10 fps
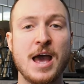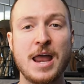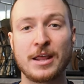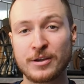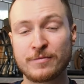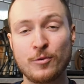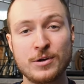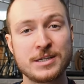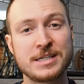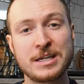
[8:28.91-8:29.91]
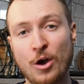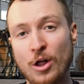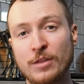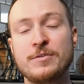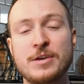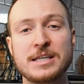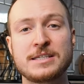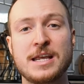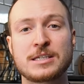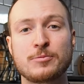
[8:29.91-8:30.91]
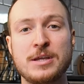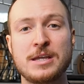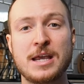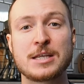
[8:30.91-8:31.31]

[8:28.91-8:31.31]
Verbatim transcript: and I look forward to seeing all of you guys next week